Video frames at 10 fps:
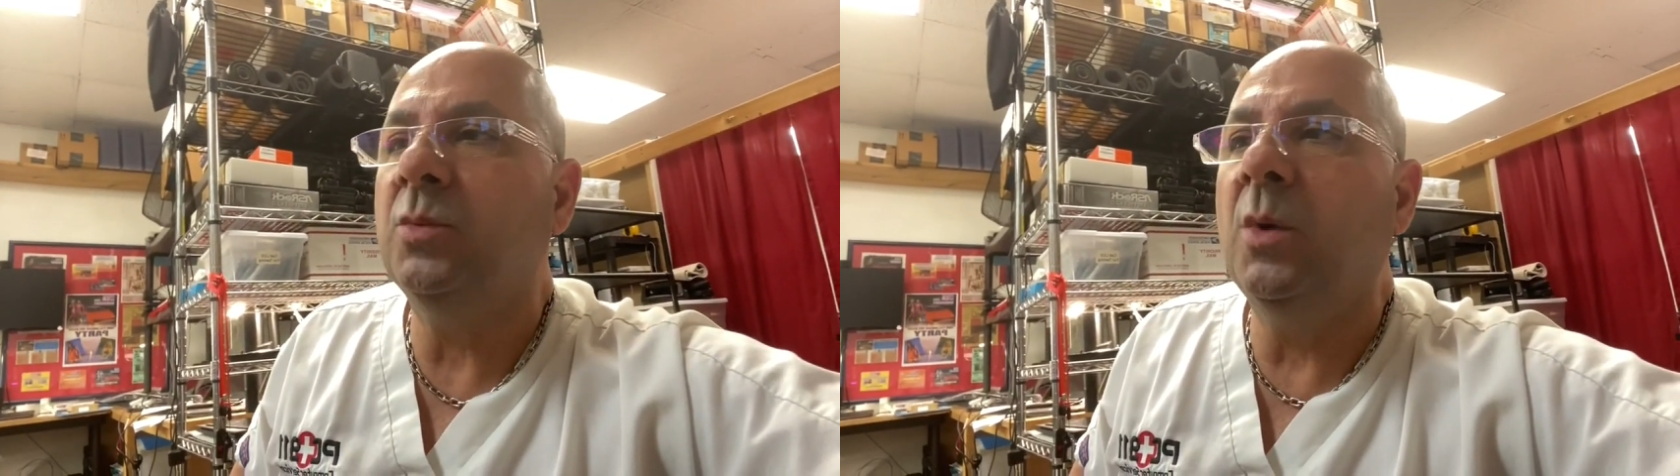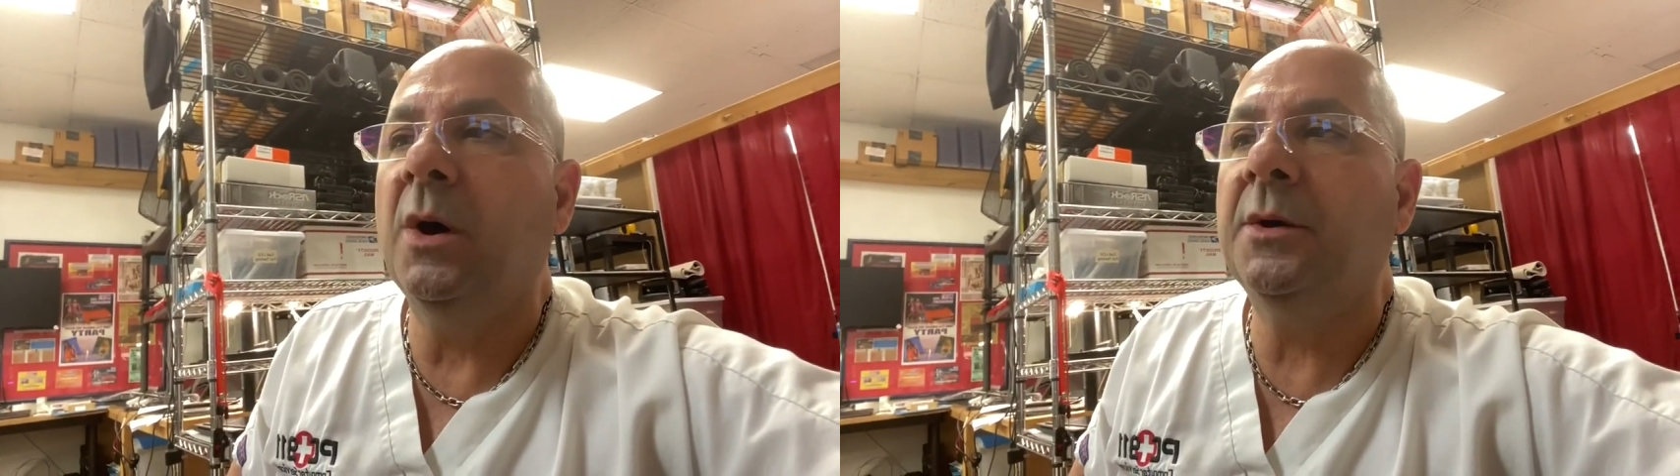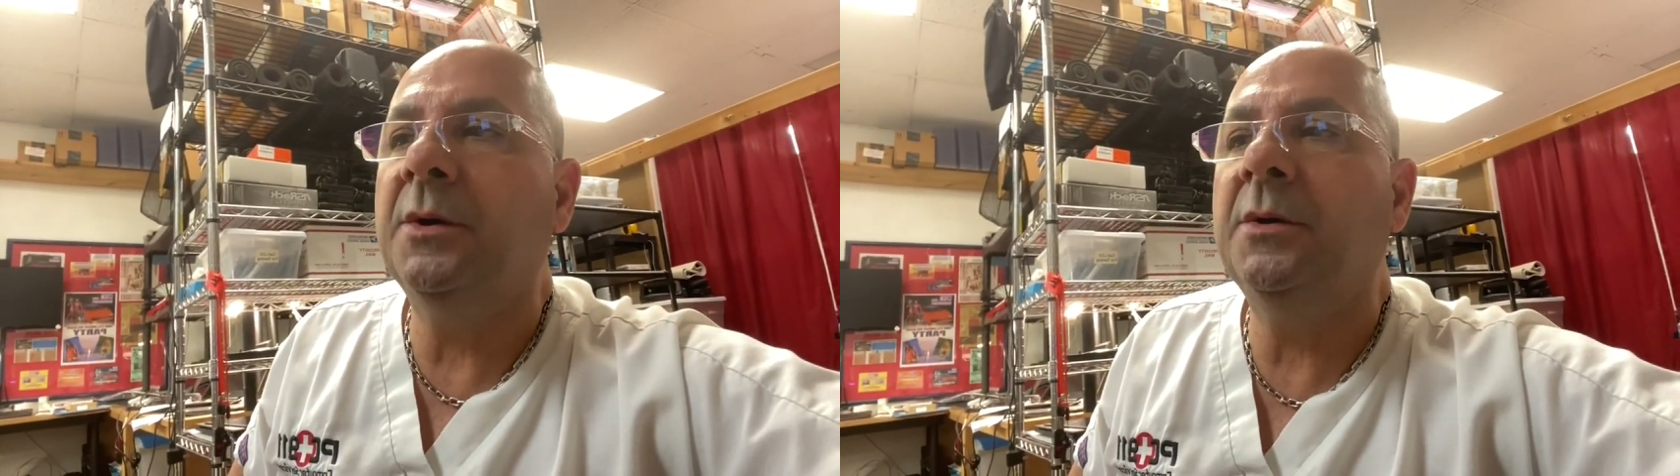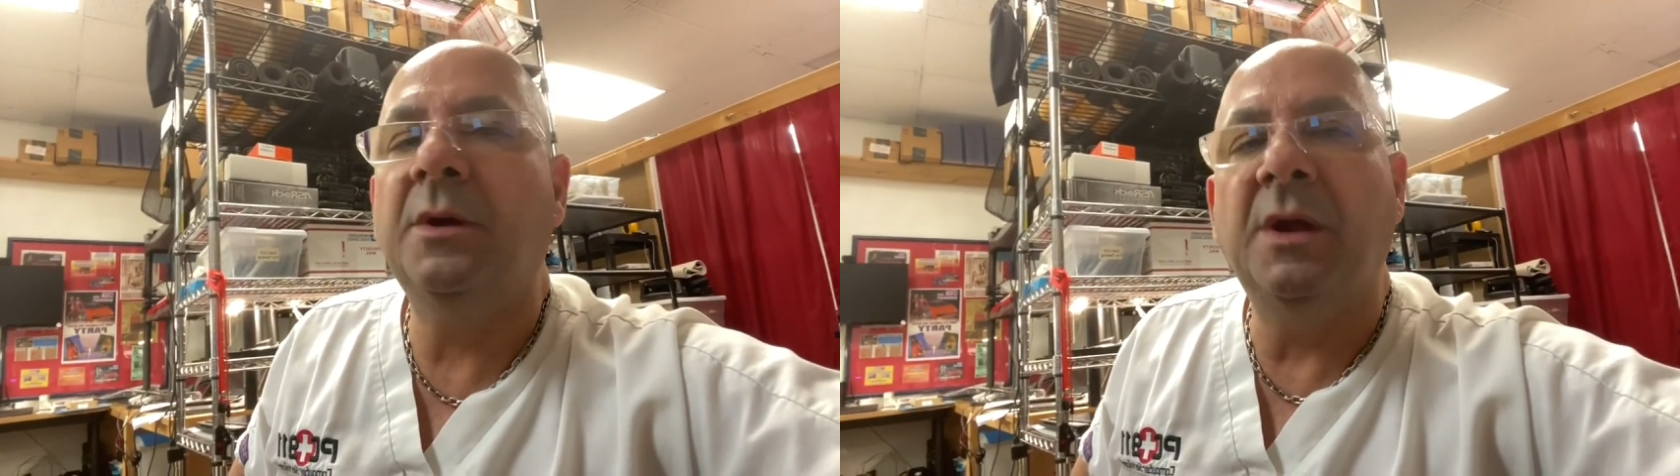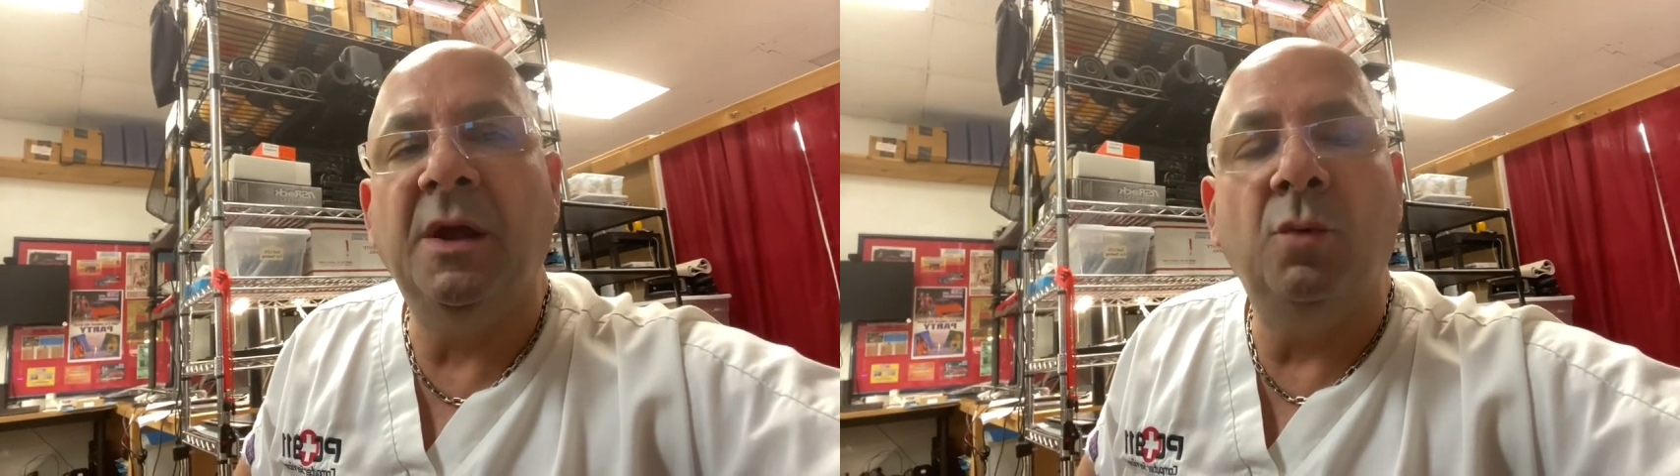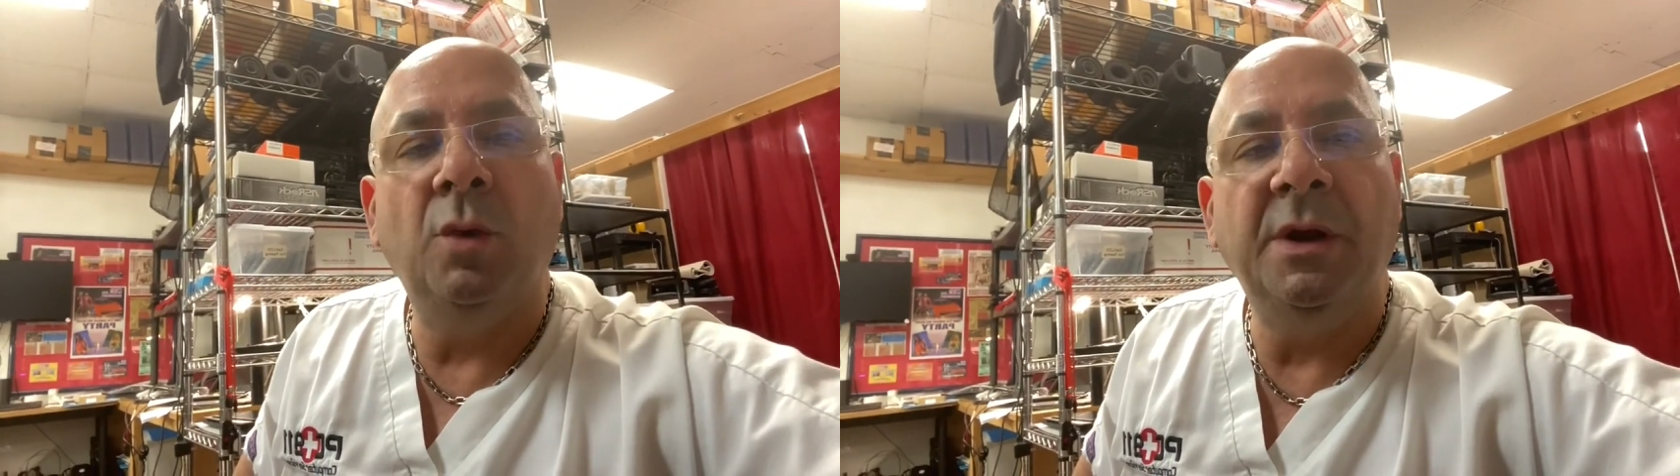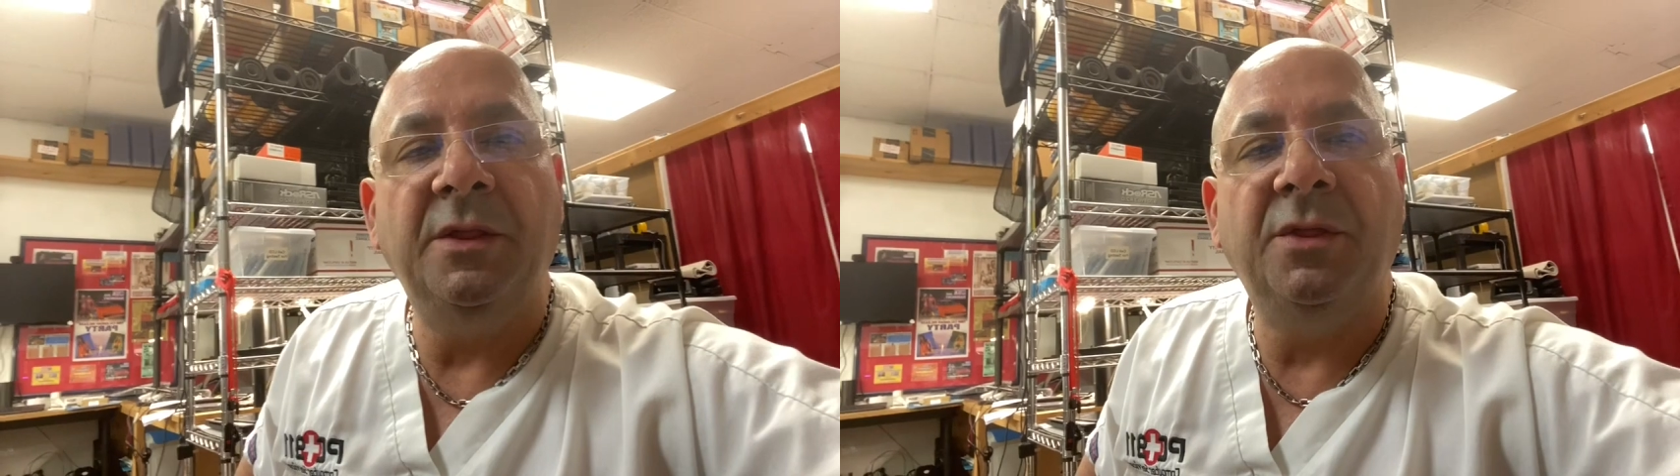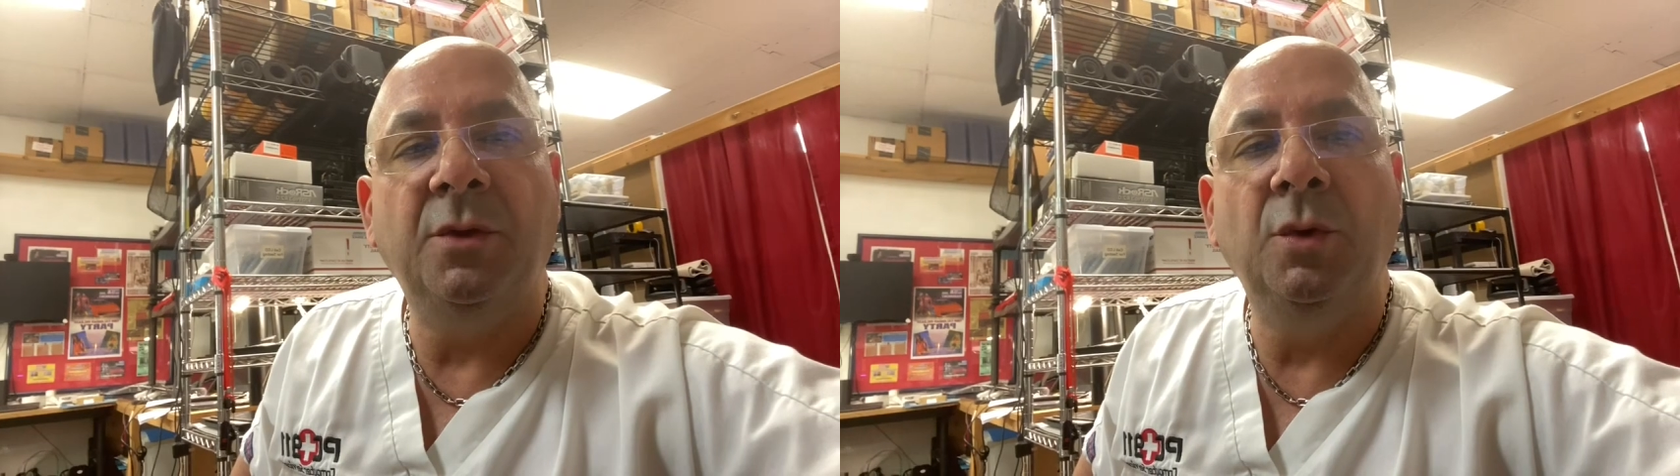water and run it
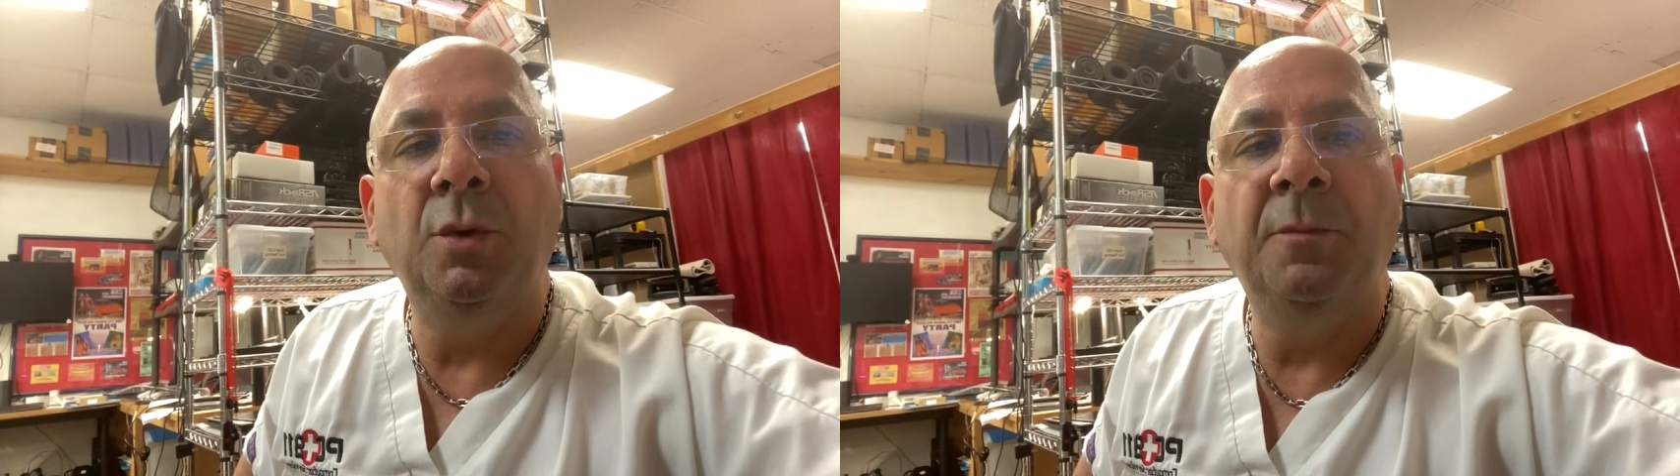through.